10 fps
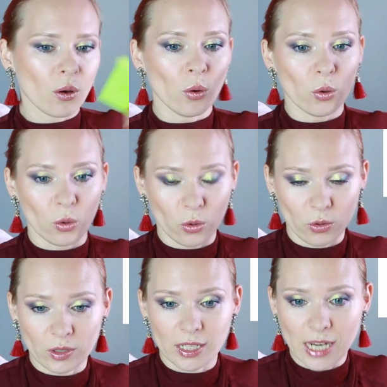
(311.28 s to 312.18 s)
Ooh,
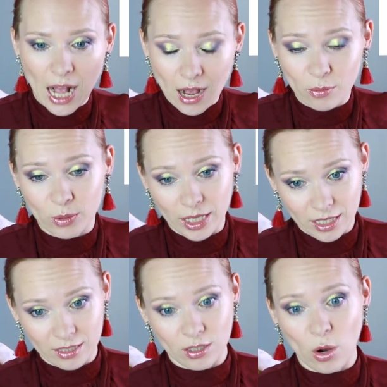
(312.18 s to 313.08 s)
now we
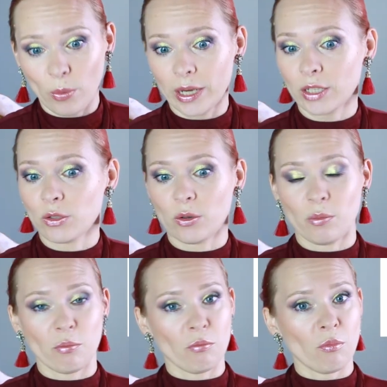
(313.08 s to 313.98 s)
are going to
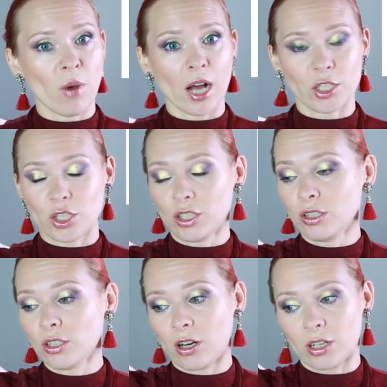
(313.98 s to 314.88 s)
much
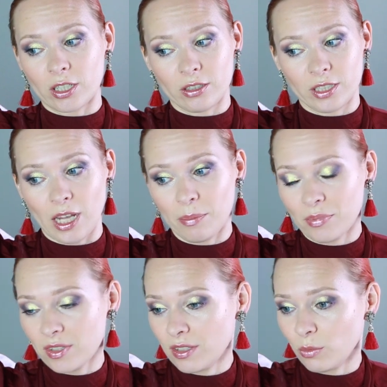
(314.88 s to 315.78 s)
darker
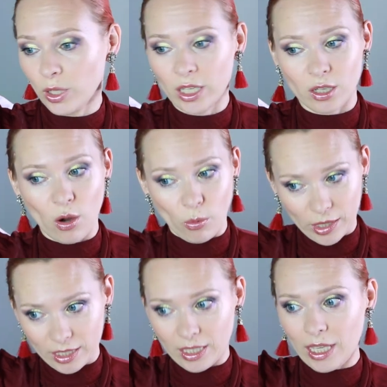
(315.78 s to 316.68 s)
depths. We are
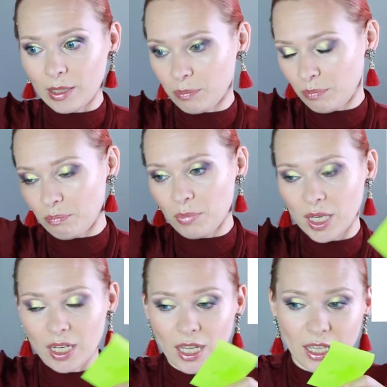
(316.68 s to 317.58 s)
going like
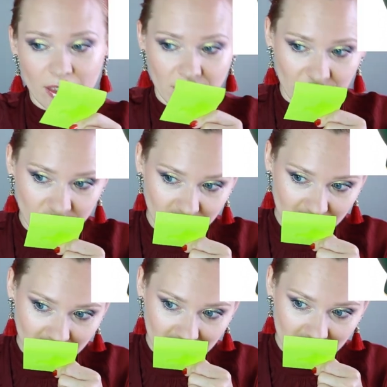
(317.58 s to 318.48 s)
beneath
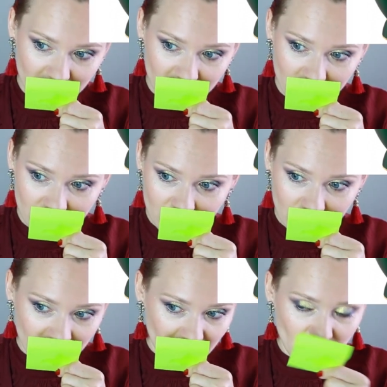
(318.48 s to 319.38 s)

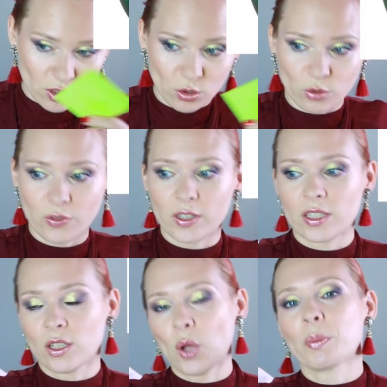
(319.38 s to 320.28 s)
the
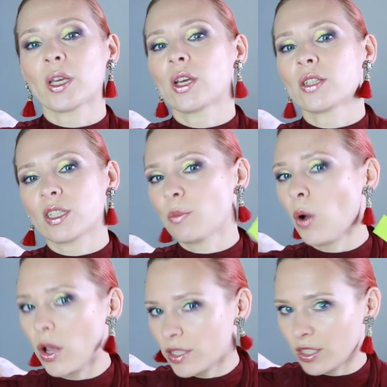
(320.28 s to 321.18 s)
surface, not because it's
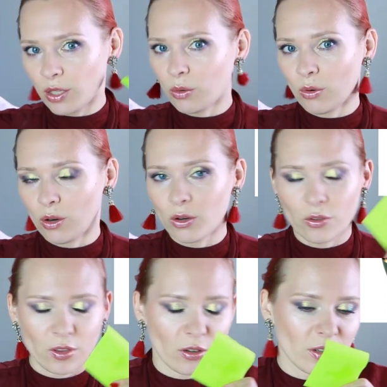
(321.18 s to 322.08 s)
mossy or
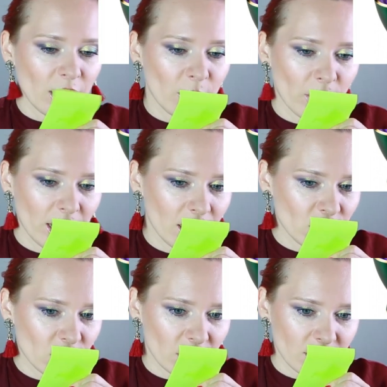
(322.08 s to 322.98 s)
earthy in any way.
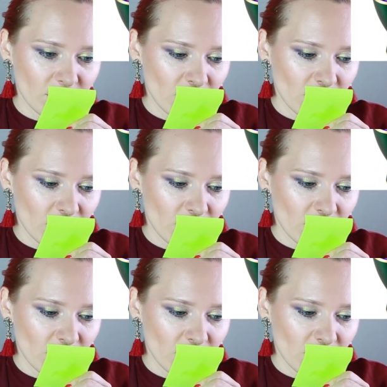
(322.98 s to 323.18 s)
It's just